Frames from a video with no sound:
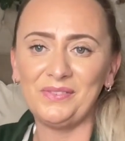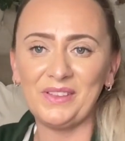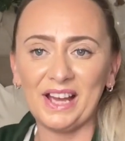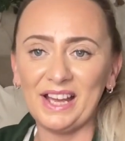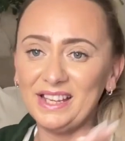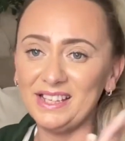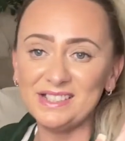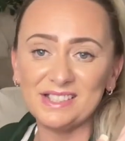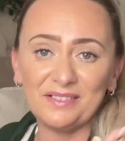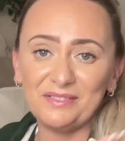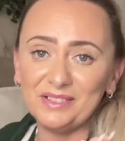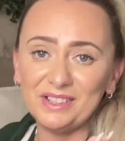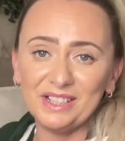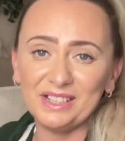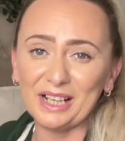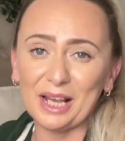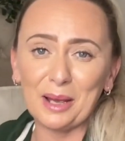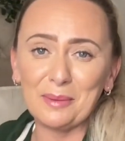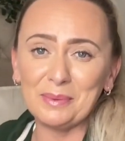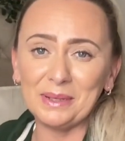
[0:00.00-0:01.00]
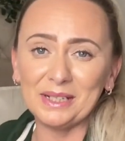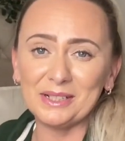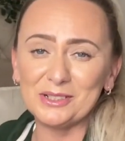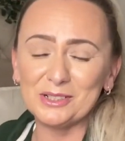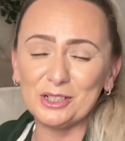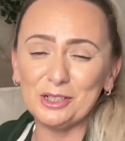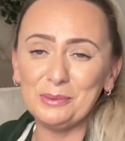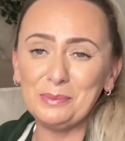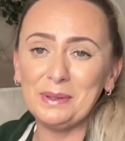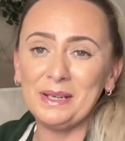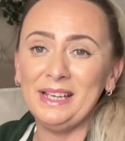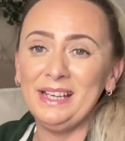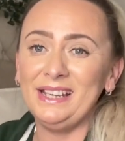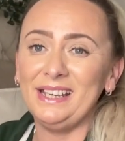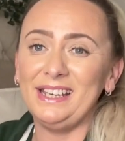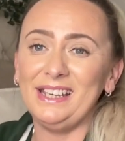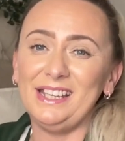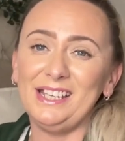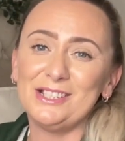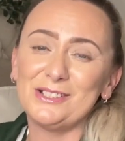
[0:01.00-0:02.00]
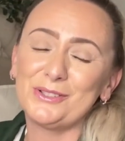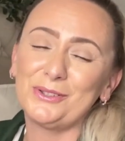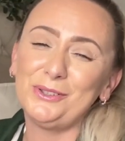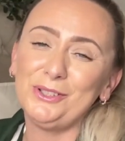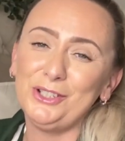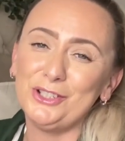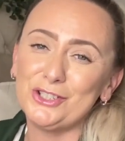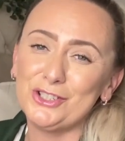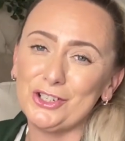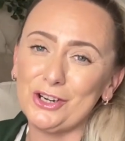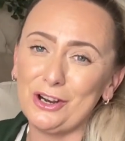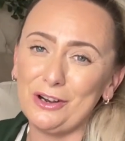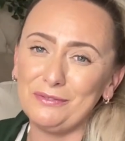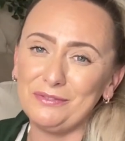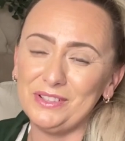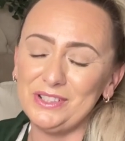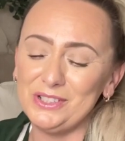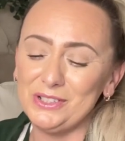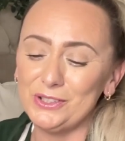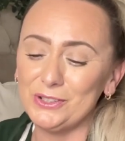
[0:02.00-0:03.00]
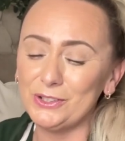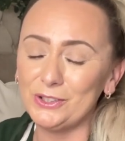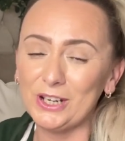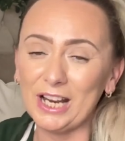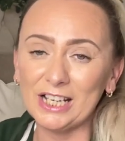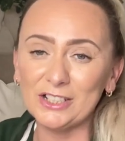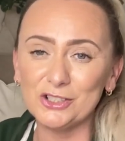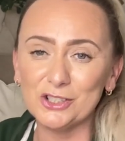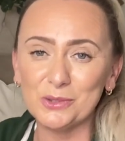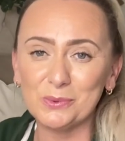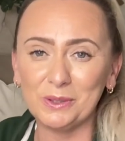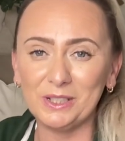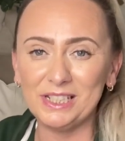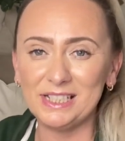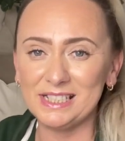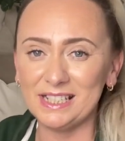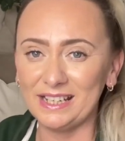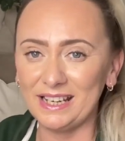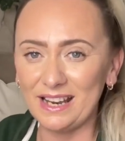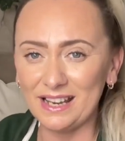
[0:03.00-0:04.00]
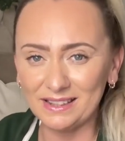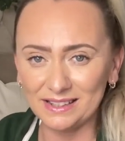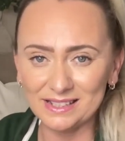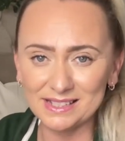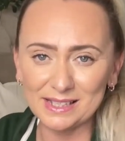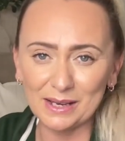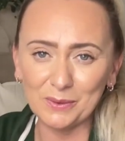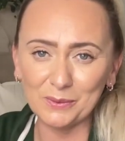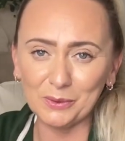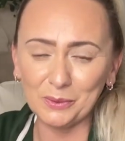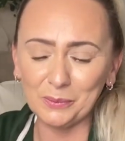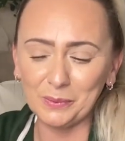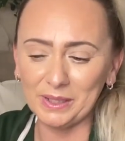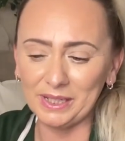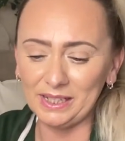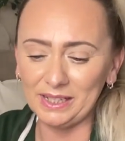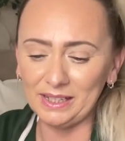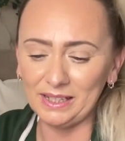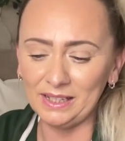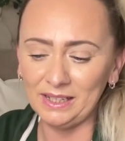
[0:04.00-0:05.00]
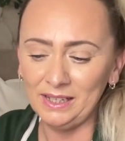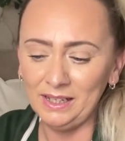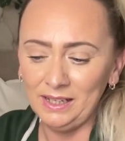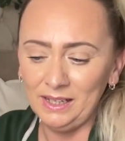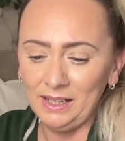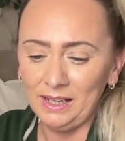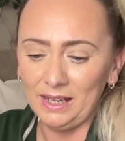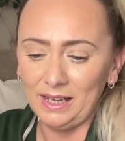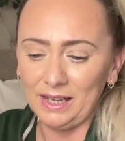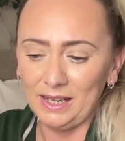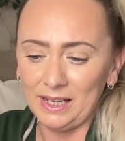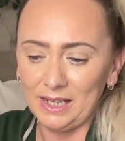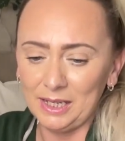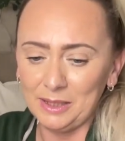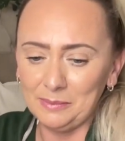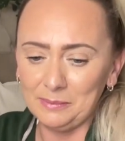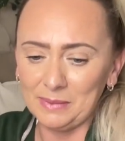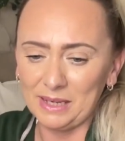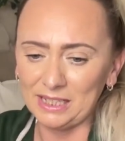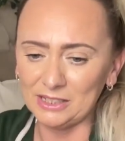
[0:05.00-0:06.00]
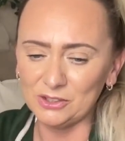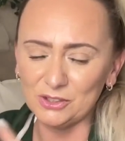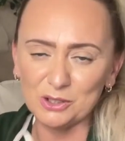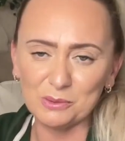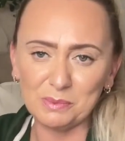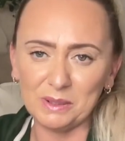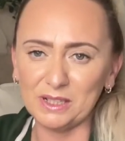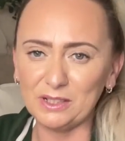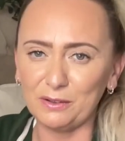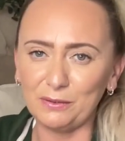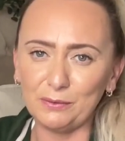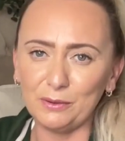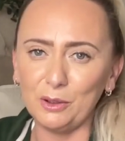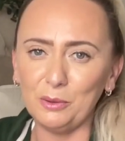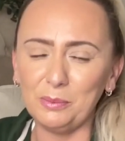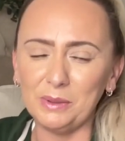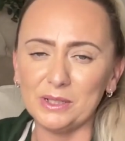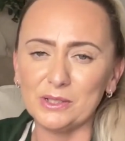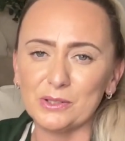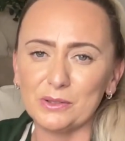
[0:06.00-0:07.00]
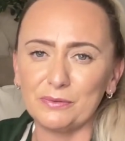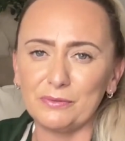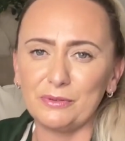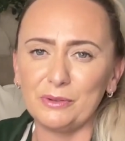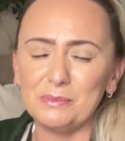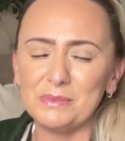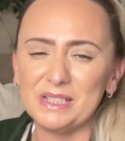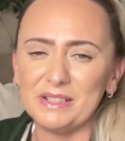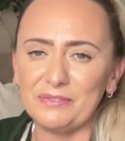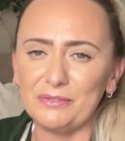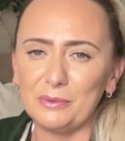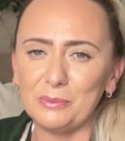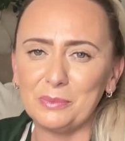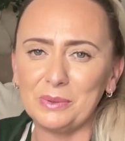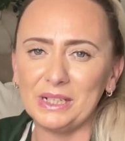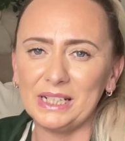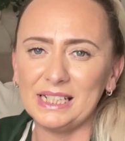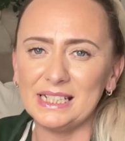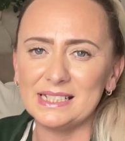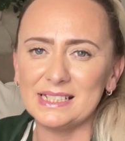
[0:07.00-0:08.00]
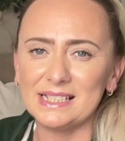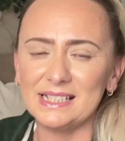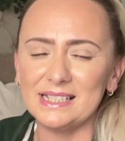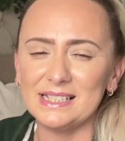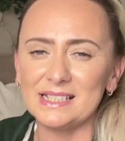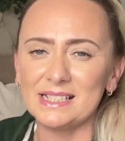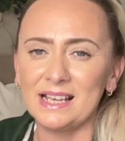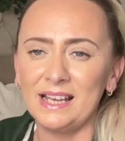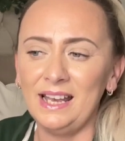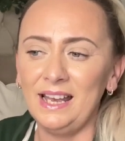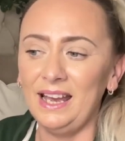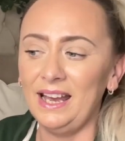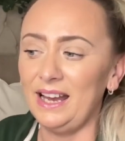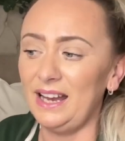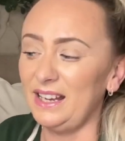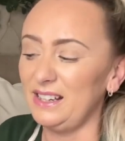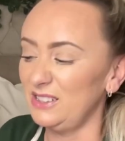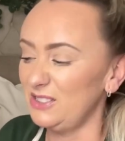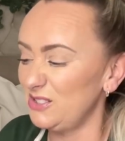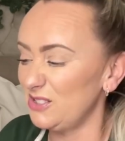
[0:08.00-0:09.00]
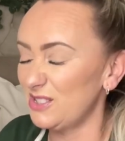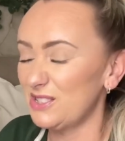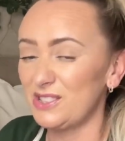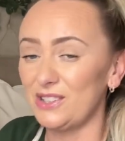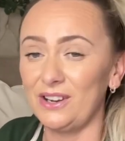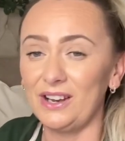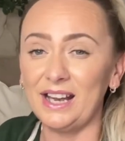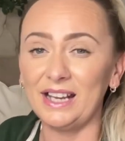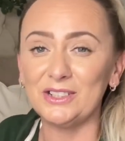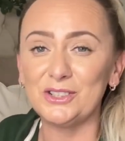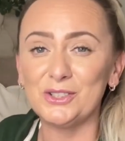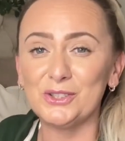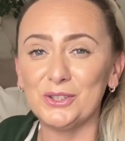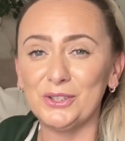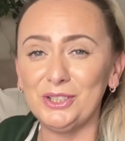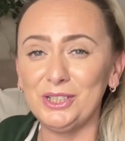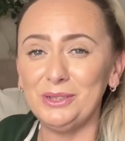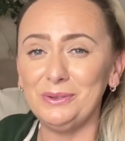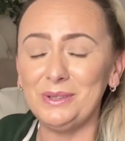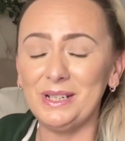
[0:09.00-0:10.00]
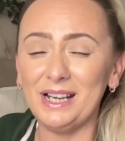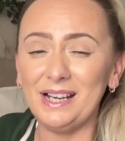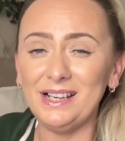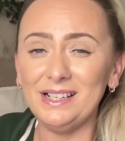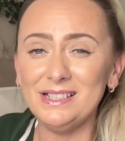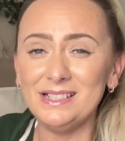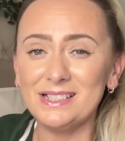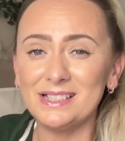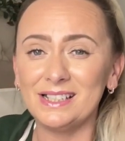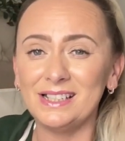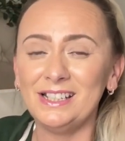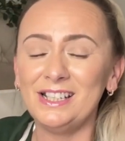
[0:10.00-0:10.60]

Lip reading: That is everything that I picked up. It is only a short video. I just wanted to get this out the way. I've just picked a few bits up from different places and I just thought I'd show you guys.